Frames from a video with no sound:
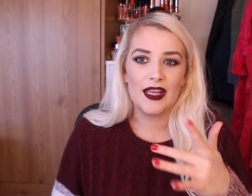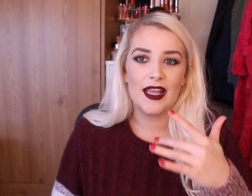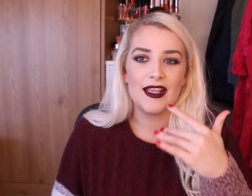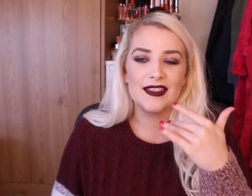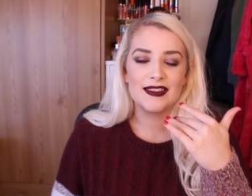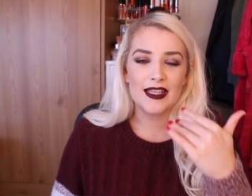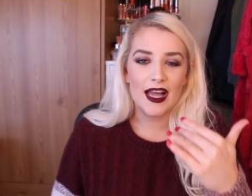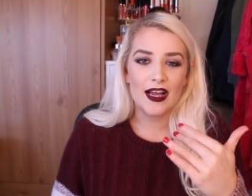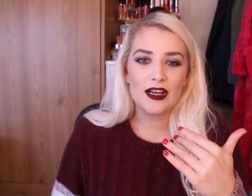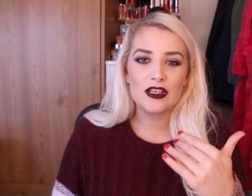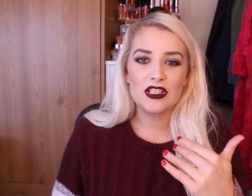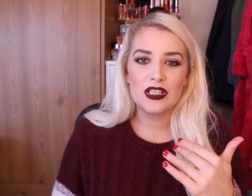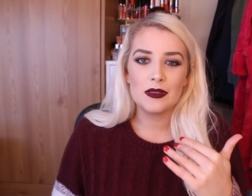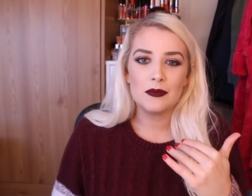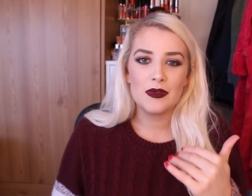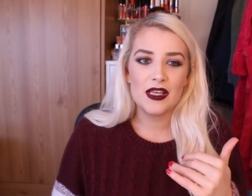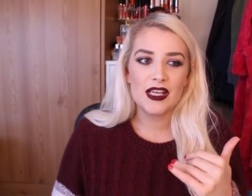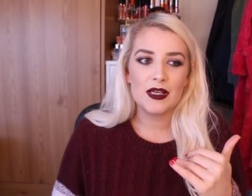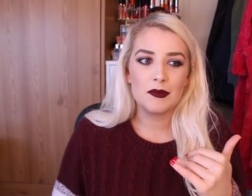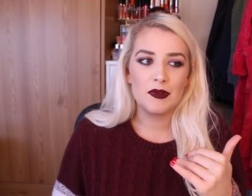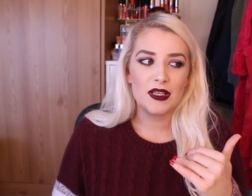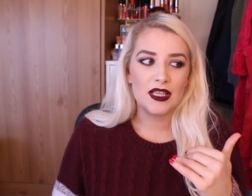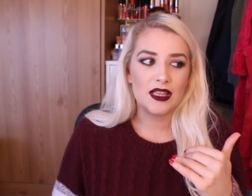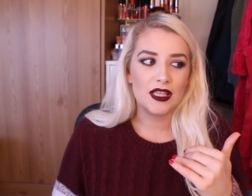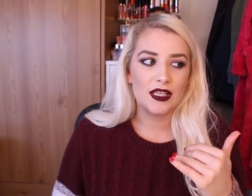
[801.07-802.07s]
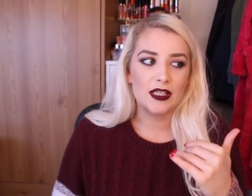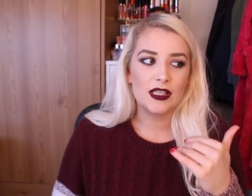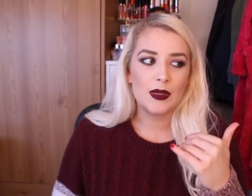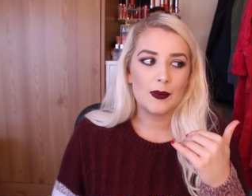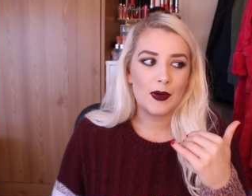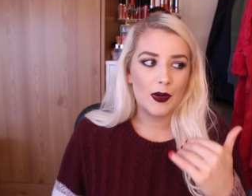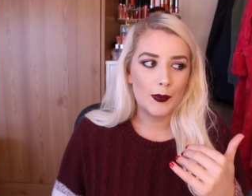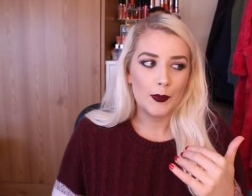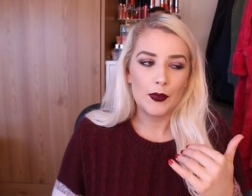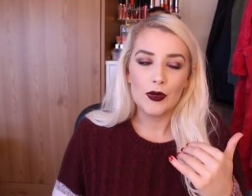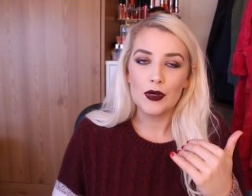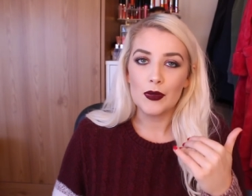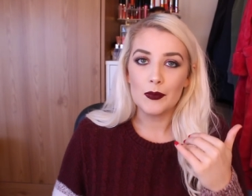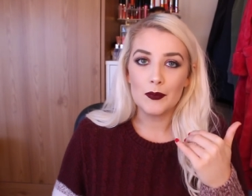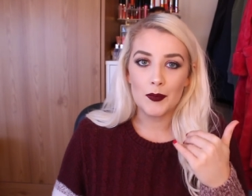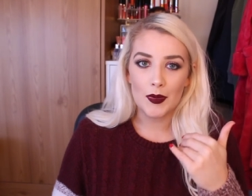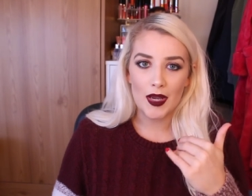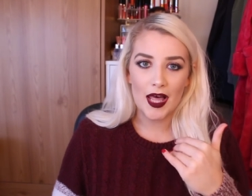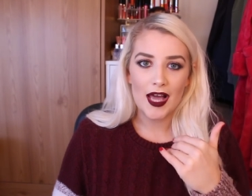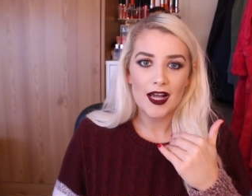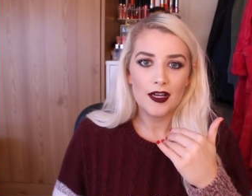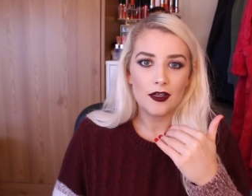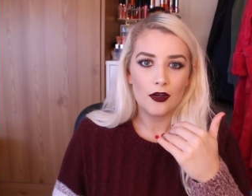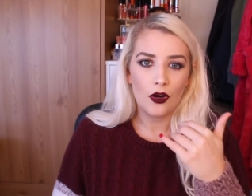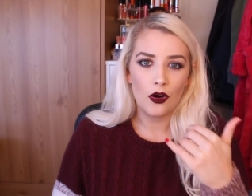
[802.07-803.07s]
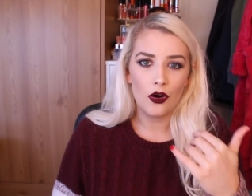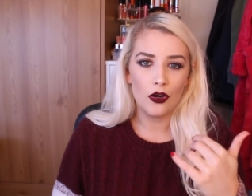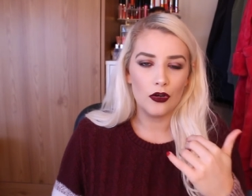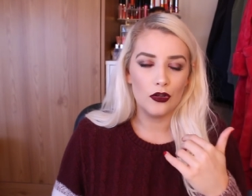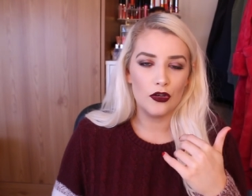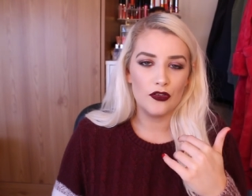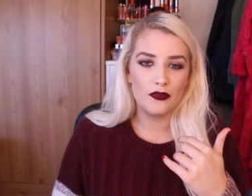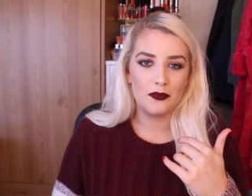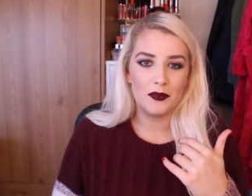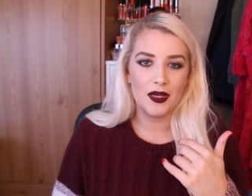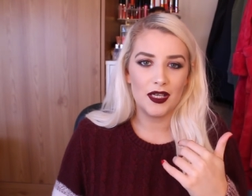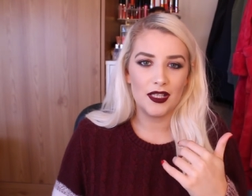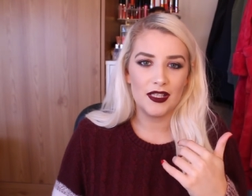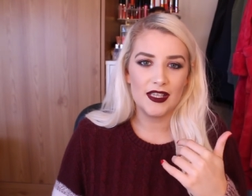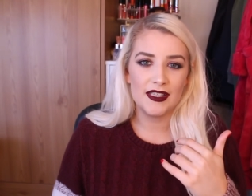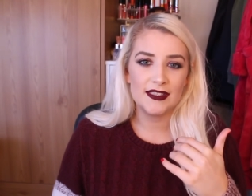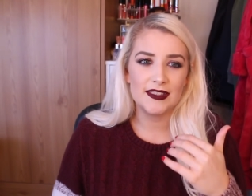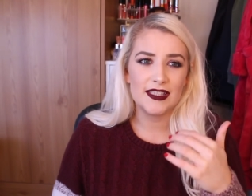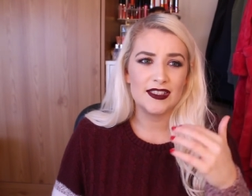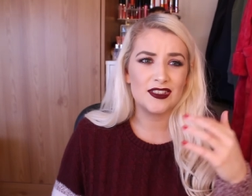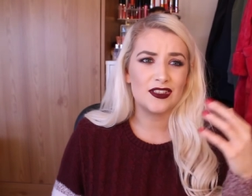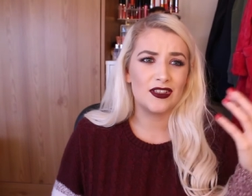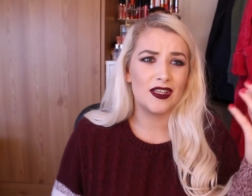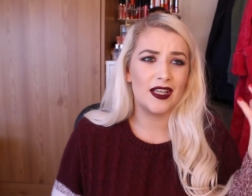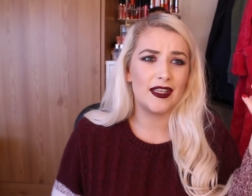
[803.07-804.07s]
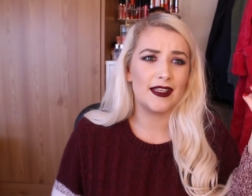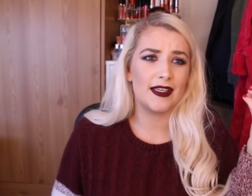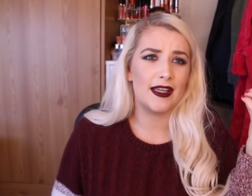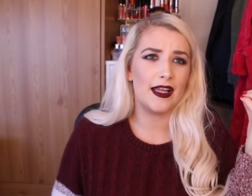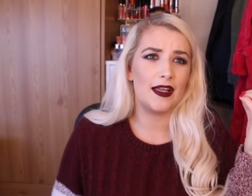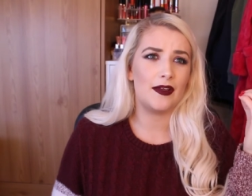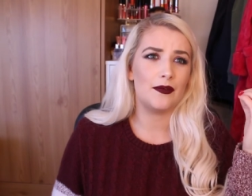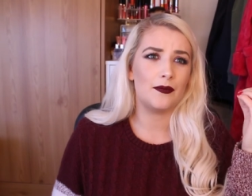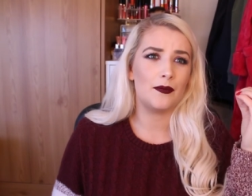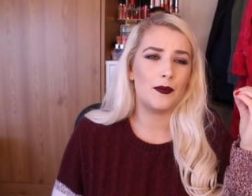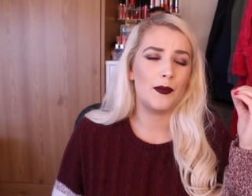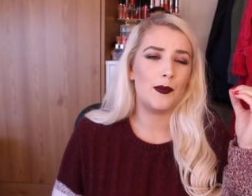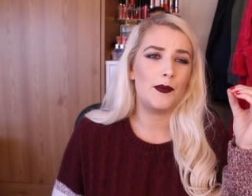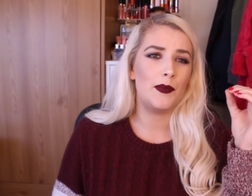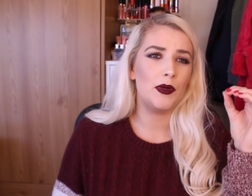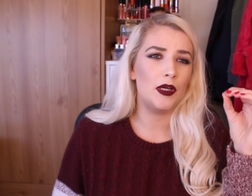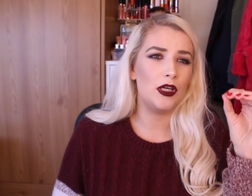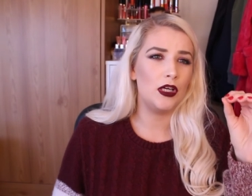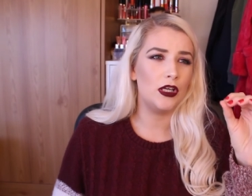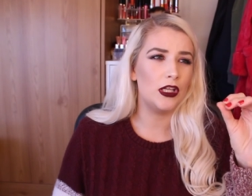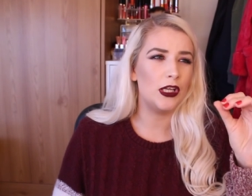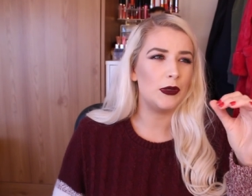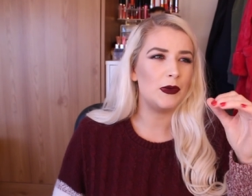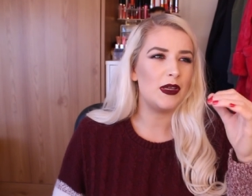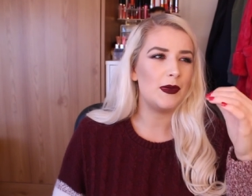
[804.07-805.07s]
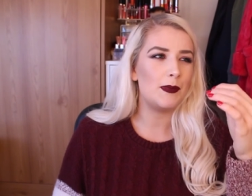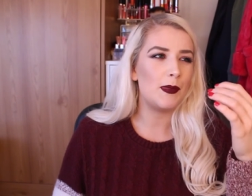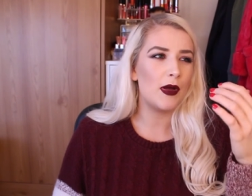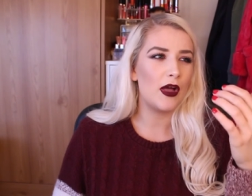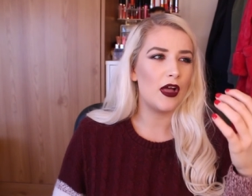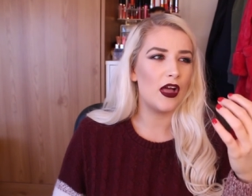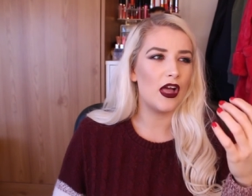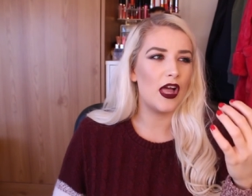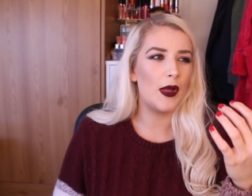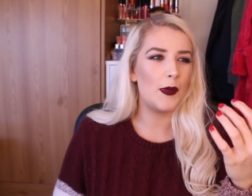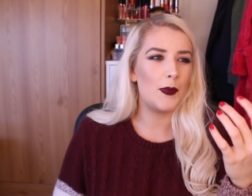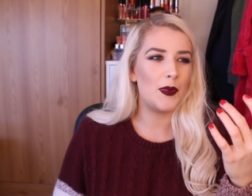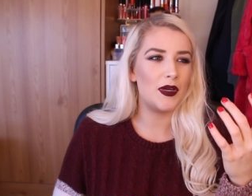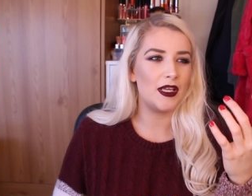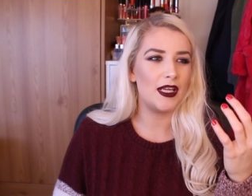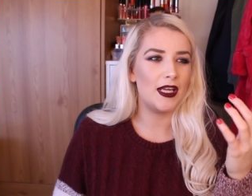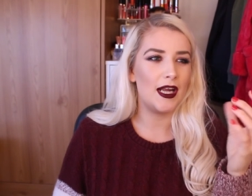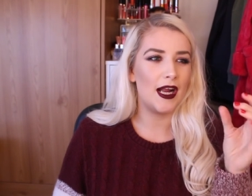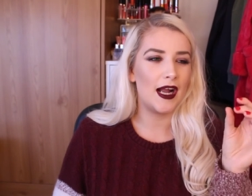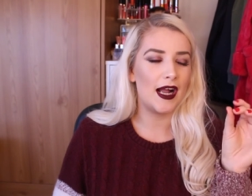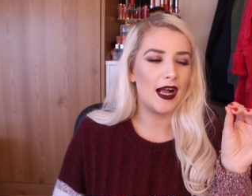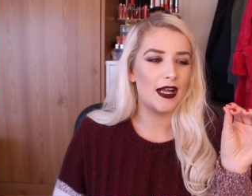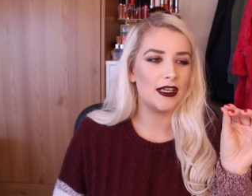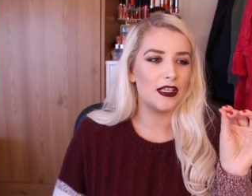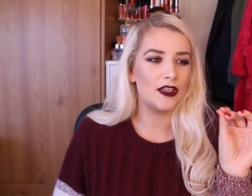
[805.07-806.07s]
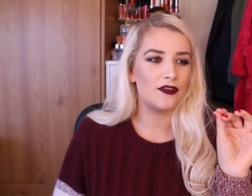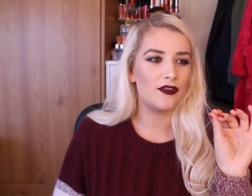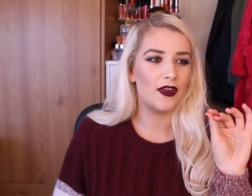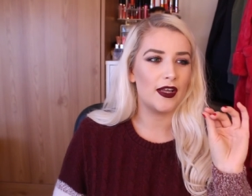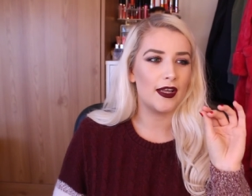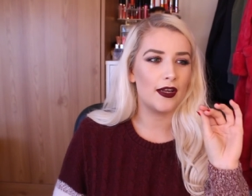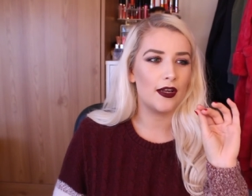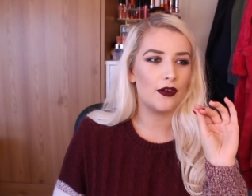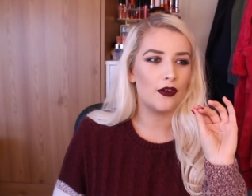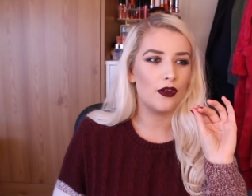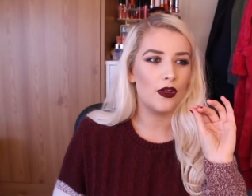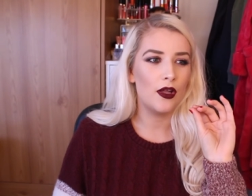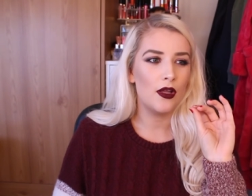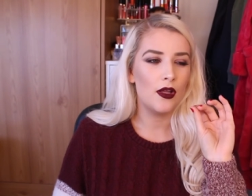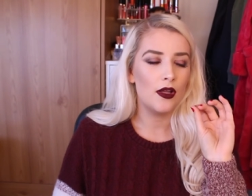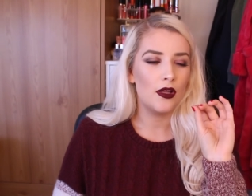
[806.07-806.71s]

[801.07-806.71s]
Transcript: It's actually making me think about putting black all over my lid. It's got like um bluey purpley kind of like